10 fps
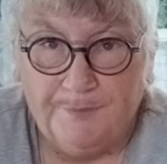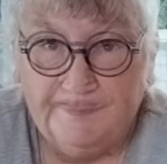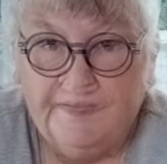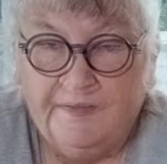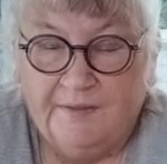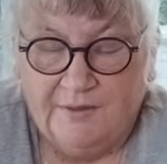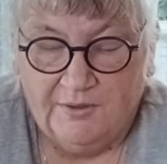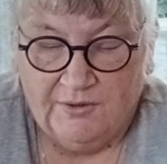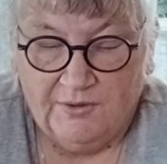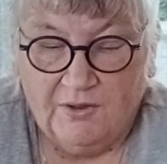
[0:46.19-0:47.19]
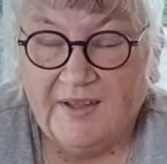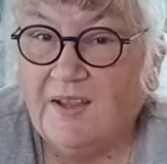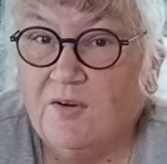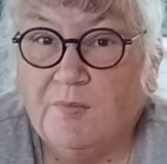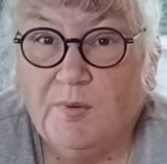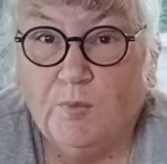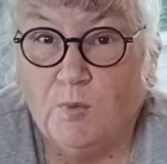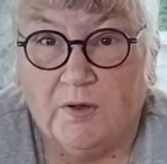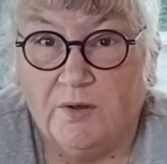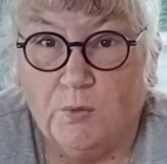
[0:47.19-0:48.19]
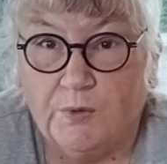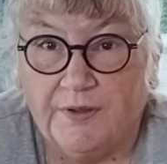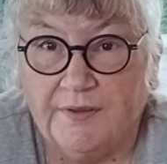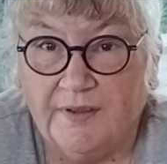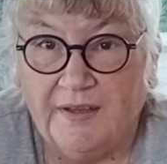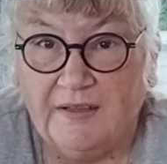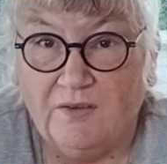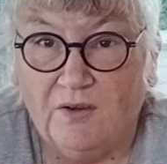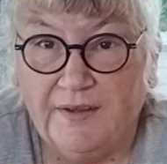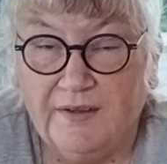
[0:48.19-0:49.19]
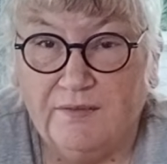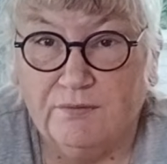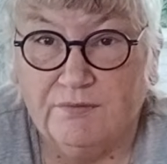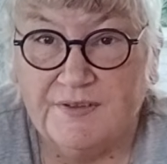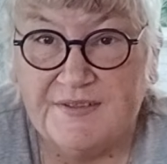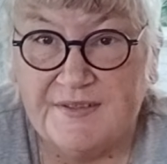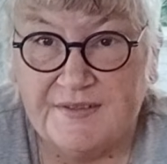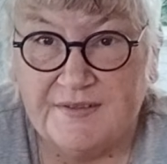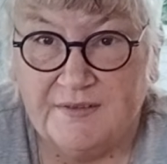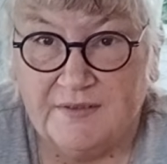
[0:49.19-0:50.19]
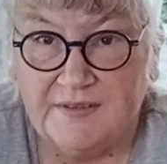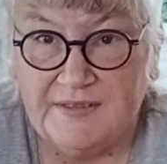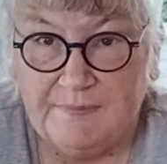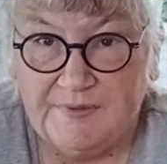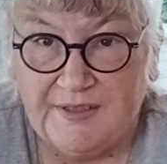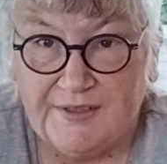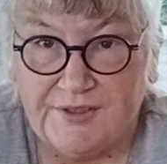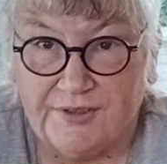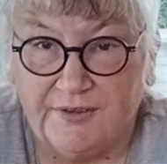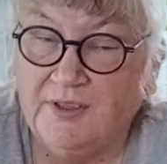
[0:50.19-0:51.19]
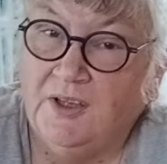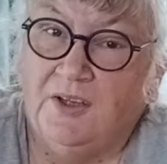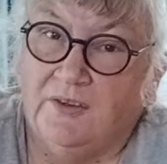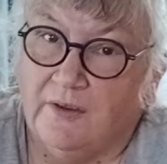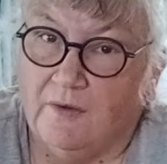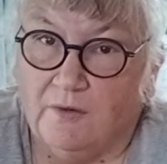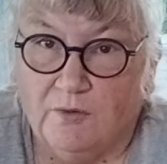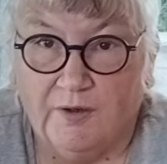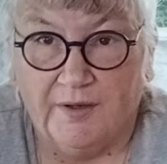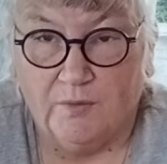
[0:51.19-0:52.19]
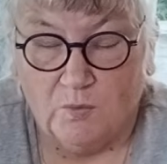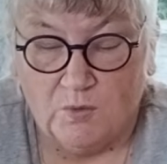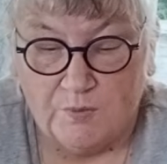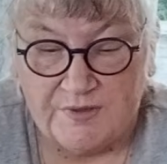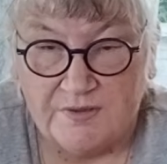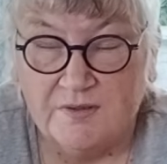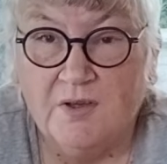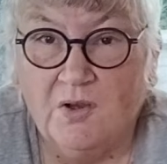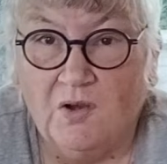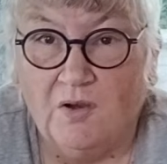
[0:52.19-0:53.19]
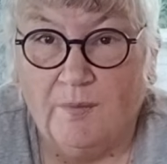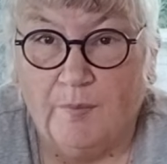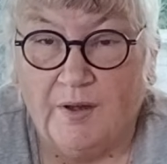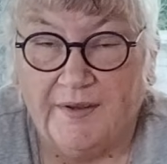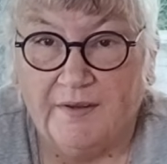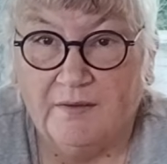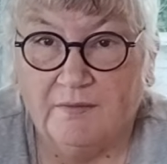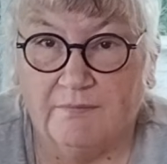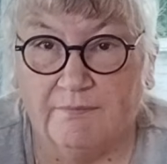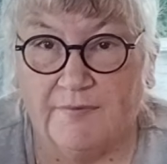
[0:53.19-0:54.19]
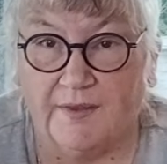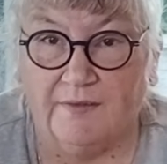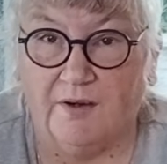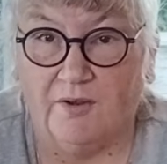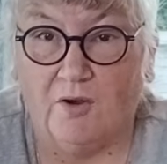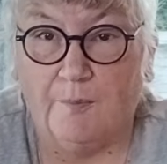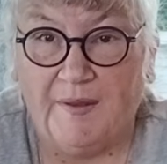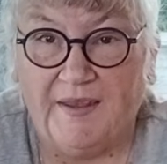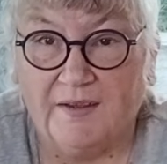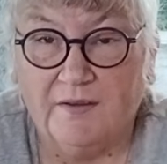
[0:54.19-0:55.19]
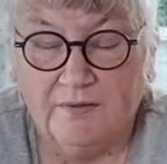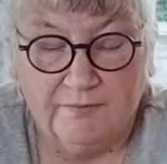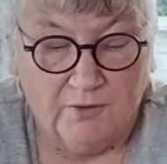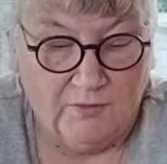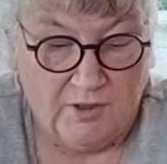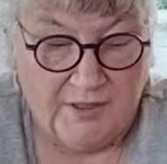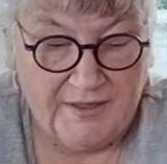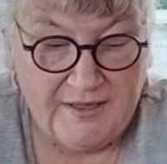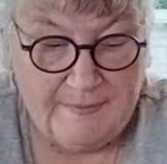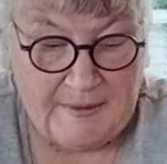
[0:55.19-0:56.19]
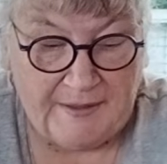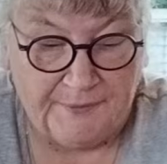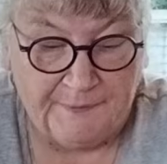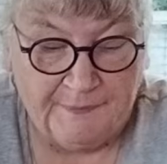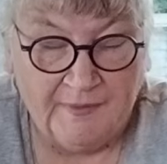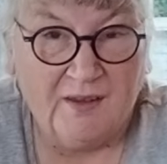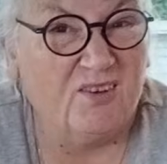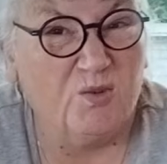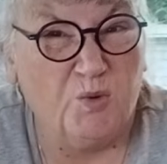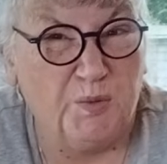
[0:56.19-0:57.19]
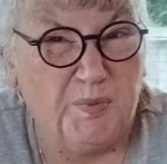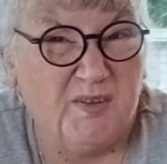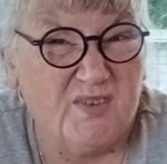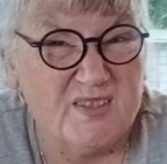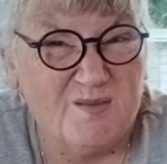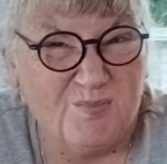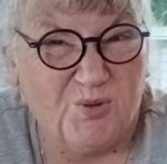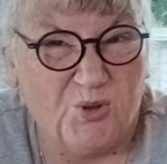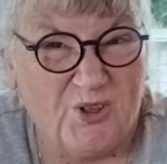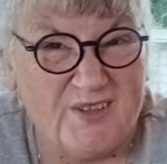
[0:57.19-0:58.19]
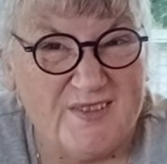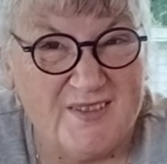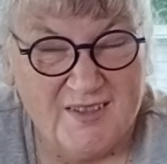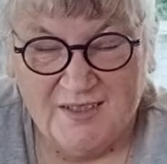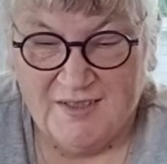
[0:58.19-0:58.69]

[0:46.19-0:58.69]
Now I can't remember what I ordered and I have resisted the temptation to go and look at what was on my thing that I got back via email because I want a bit of a surprise.